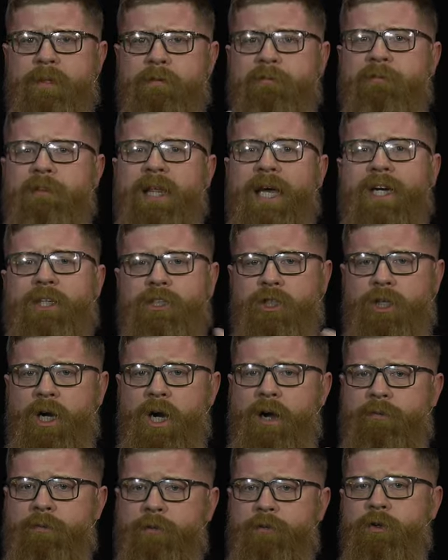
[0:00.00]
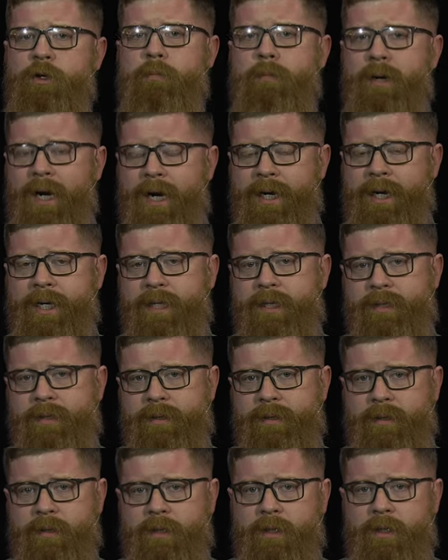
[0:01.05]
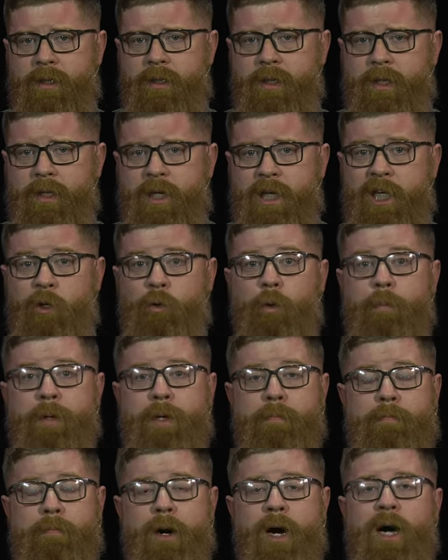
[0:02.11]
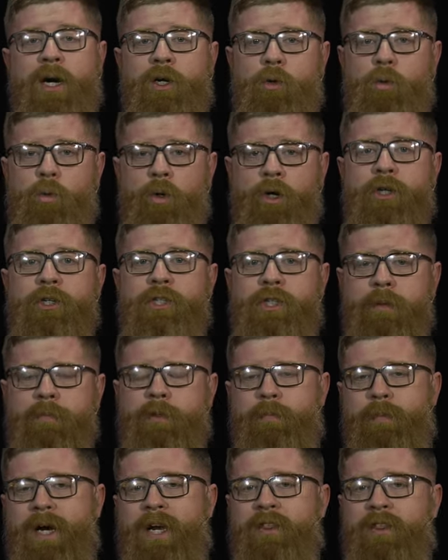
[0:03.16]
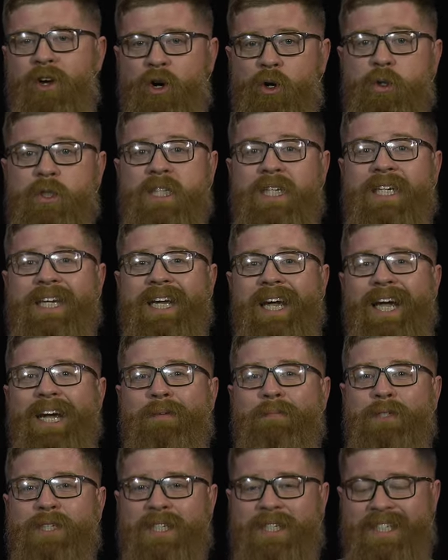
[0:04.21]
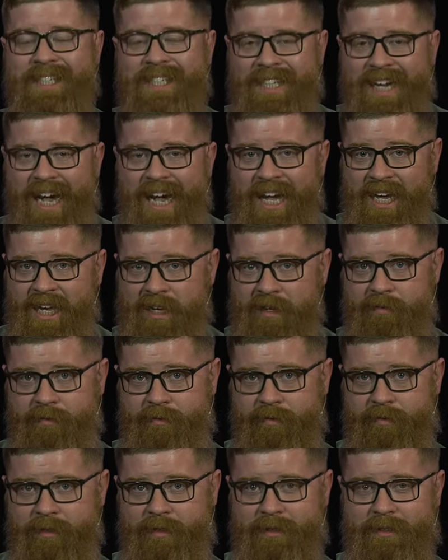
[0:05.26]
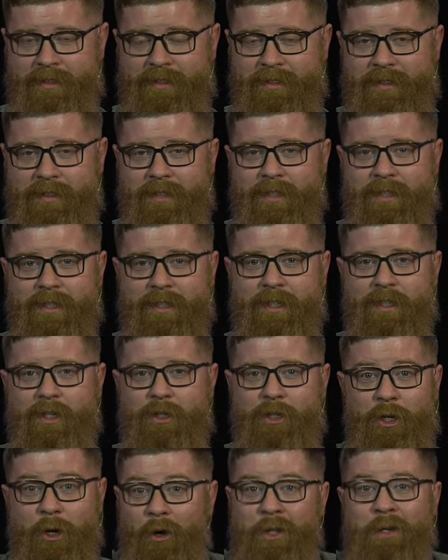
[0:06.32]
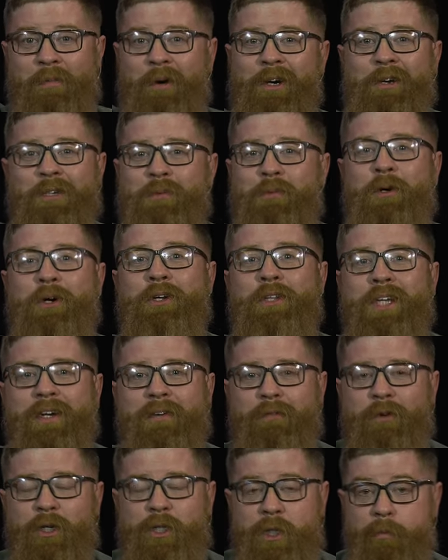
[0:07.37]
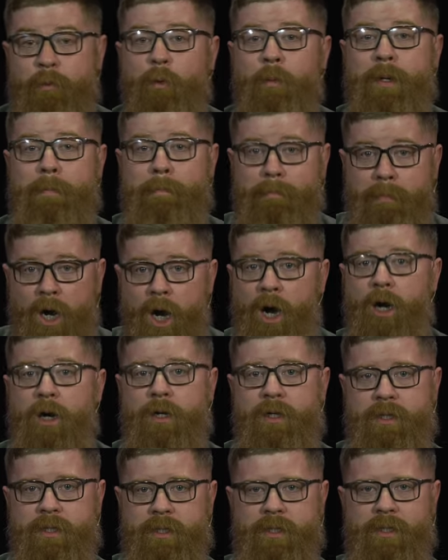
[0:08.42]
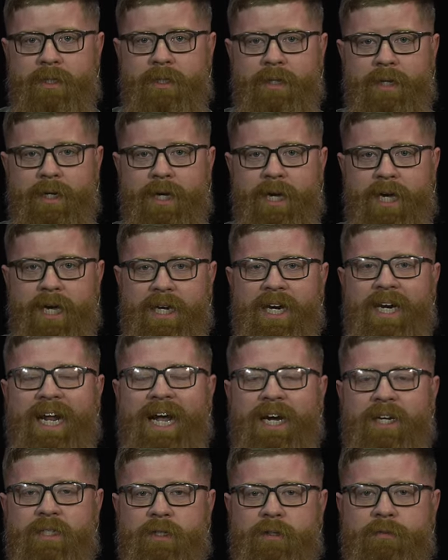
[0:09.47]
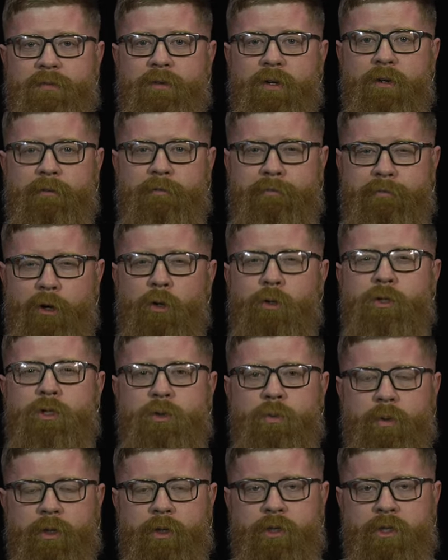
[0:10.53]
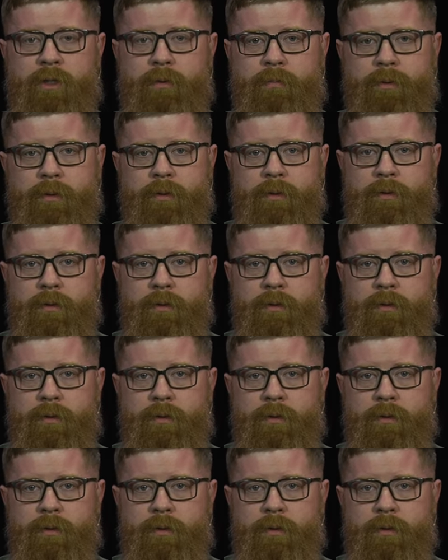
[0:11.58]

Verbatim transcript: the flesh off of your body. He will be mock worshiped by those he came to save. The only one who's worthy of worship will be mocked in an act of false worship.